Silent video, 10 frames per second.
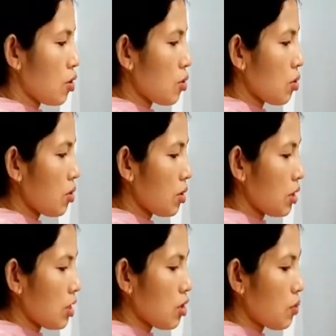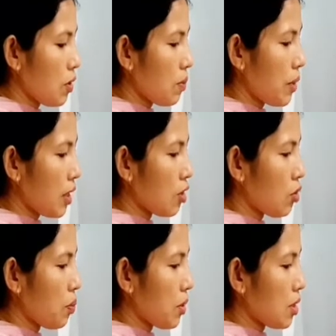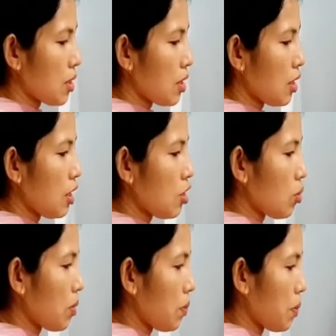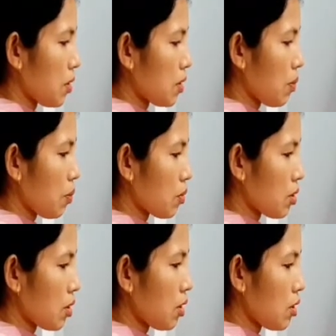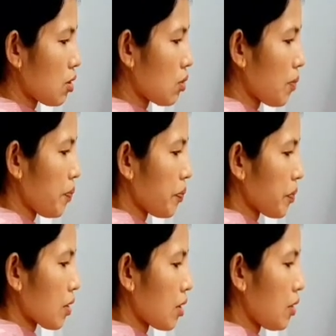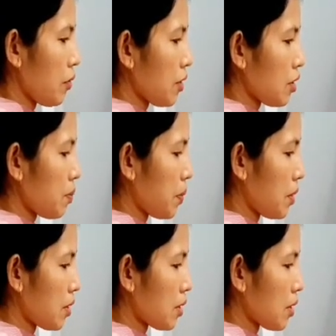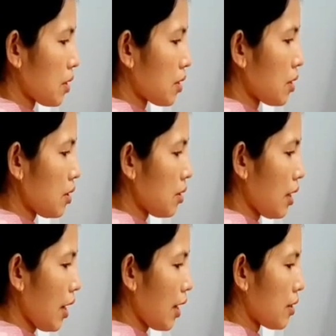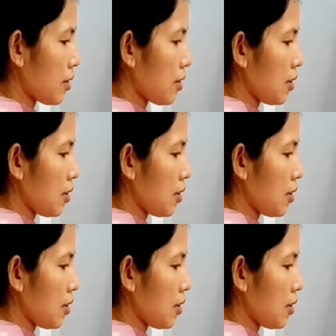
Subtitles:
So this will break into pieces in each of the piece. Suppose the first piece is the head,